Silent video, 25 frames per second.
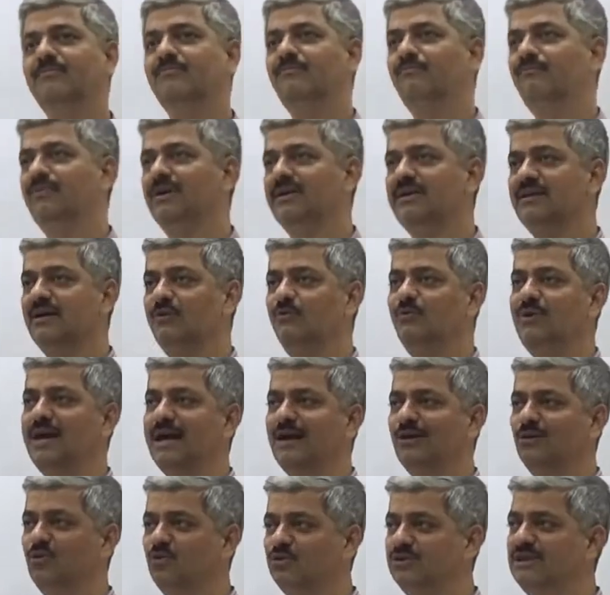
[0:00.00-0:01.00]
whether we
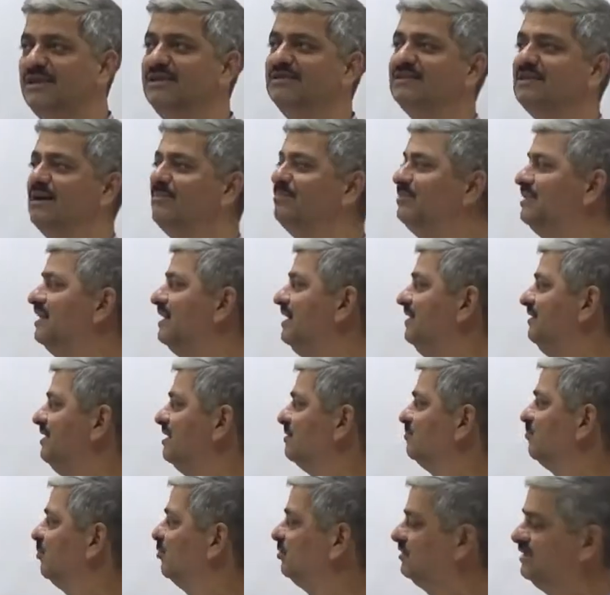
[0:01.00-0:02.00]
are losing something in
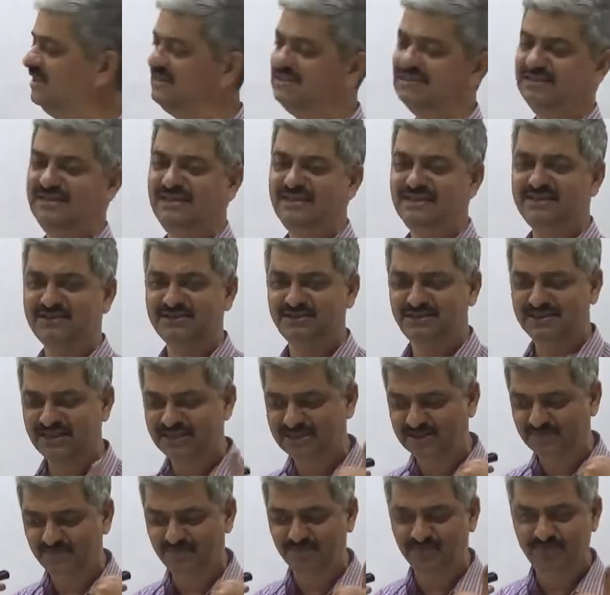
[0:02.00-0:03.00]
this process is
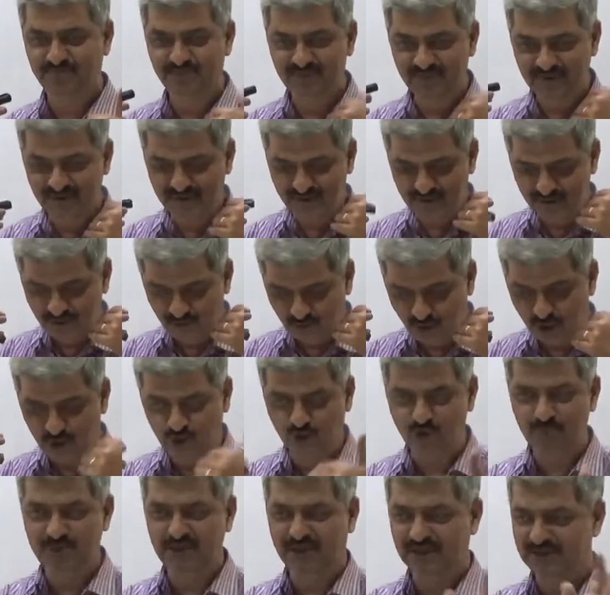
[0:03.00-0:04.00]
just
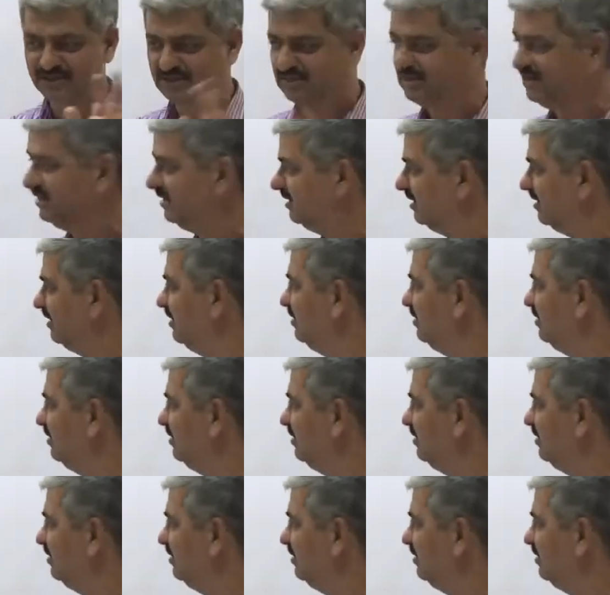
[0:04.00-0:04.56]
not to be considered.